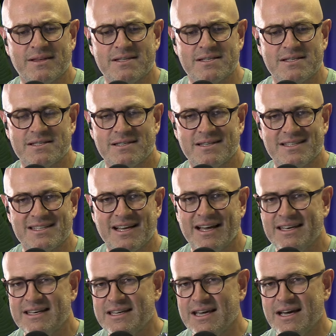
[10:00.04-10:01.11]
this
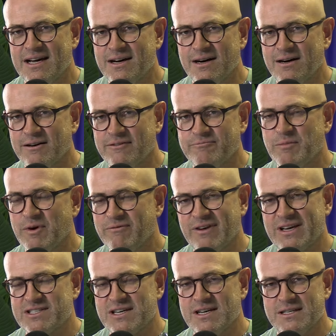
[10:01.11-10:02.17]
idea of
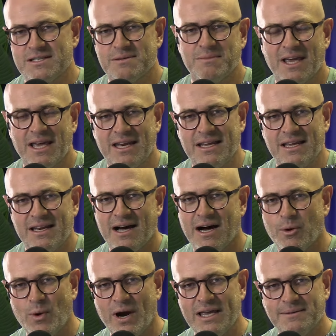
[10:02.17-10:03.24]
perfectionism getting in
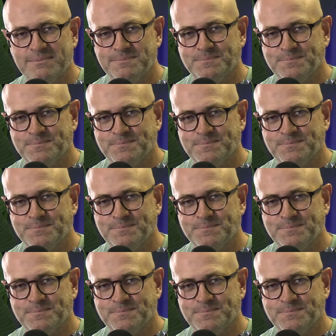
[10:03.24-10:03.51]
our way.